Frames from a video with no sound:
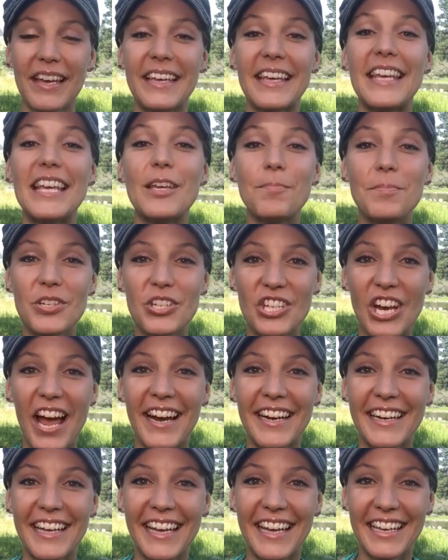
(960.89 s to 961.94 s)
Keep
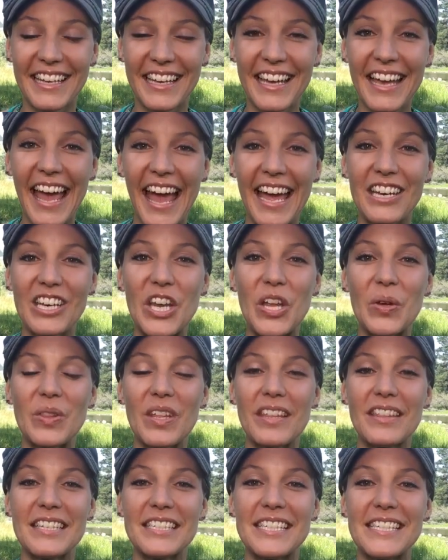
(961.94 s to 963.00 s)
shining and know
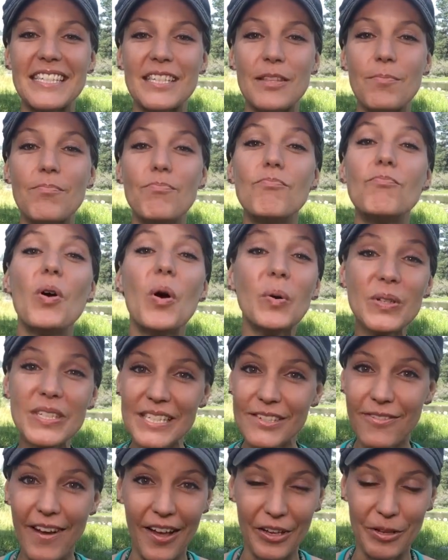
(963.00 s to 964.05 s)
that this is the
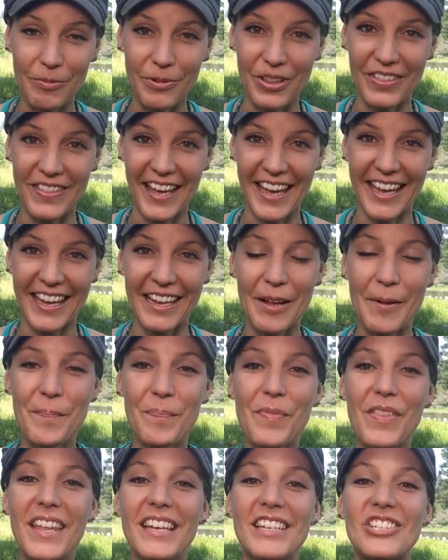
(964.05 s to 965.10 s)
most valuable thing
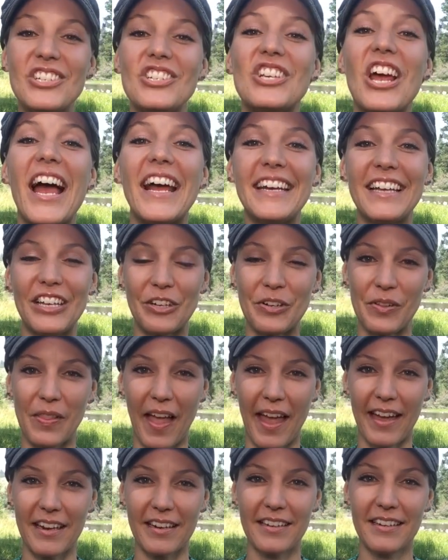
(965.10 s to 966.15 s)
shining your
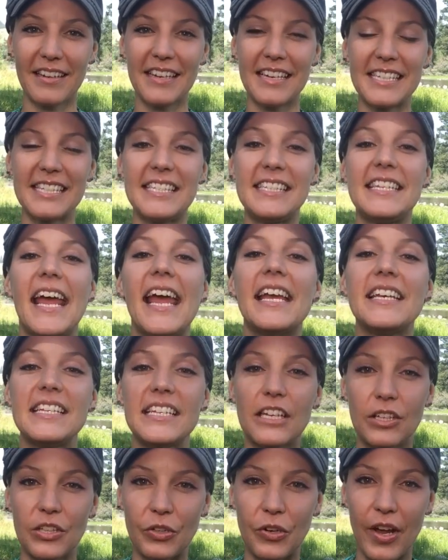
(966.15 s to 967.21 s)
light,
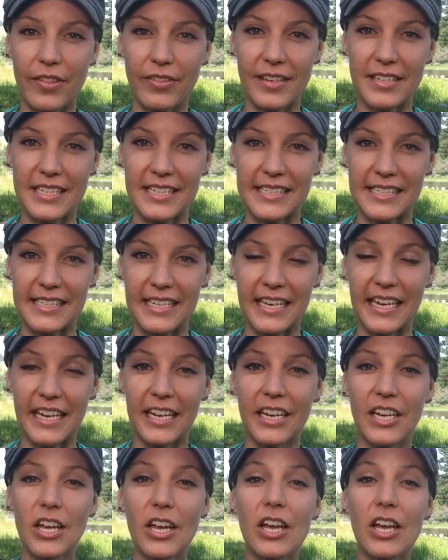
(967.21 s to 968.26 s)
standing in your authenticity,
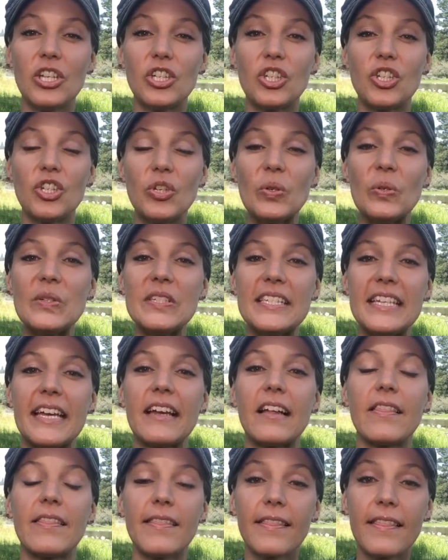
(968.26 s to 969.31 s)

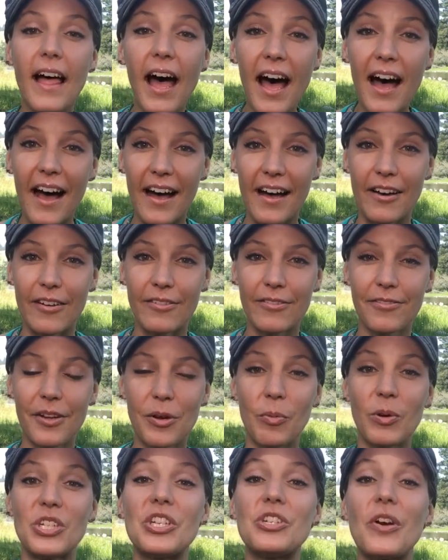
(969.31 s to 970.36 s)
choosing love,
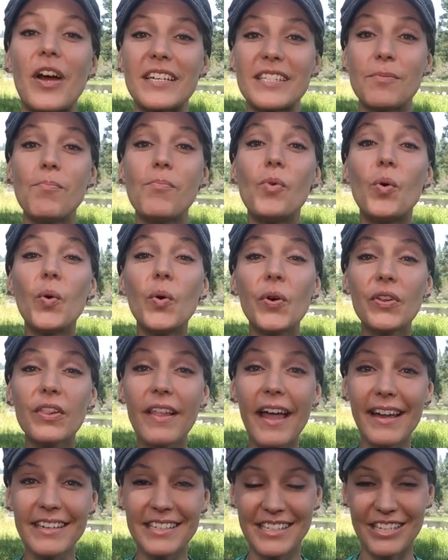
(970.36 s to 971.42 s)
which attracts more
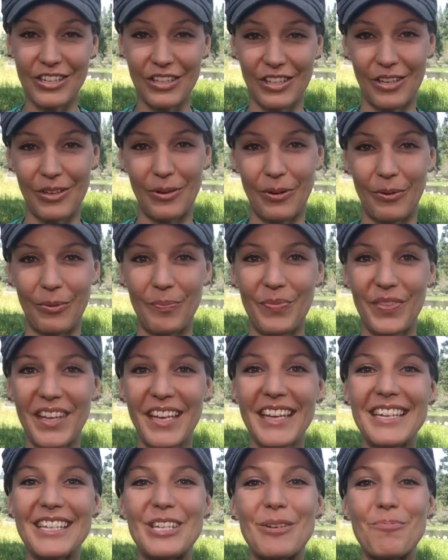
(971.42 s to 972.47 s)
light to you,
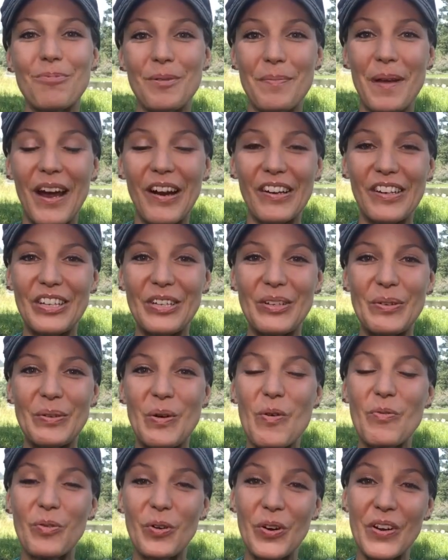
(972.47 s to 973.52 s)
to prepare
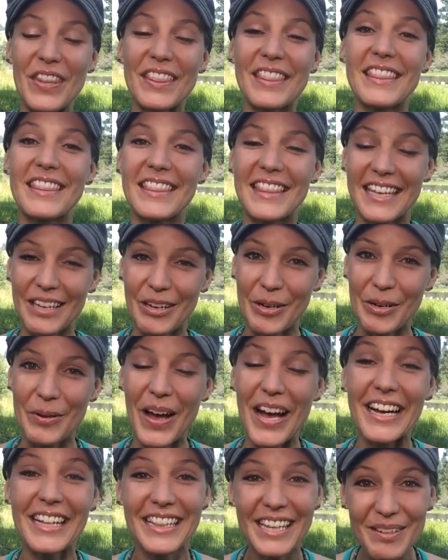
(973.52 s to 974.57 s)
you for the
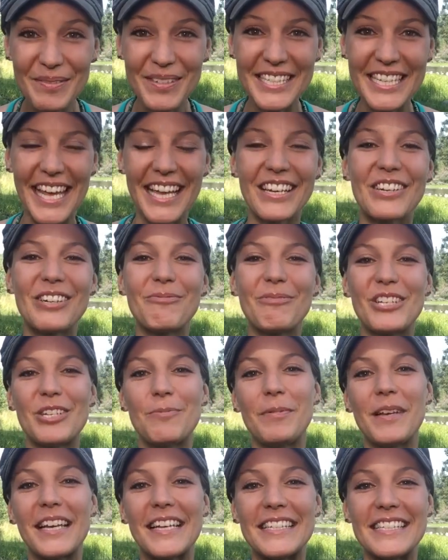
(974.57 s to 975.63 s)
eclipse cycle,
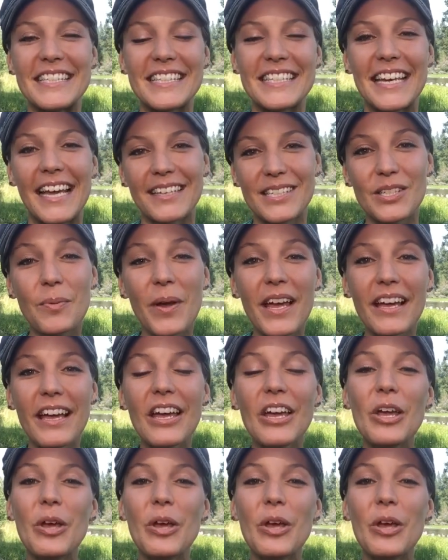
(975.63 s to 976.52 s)
which begins next week,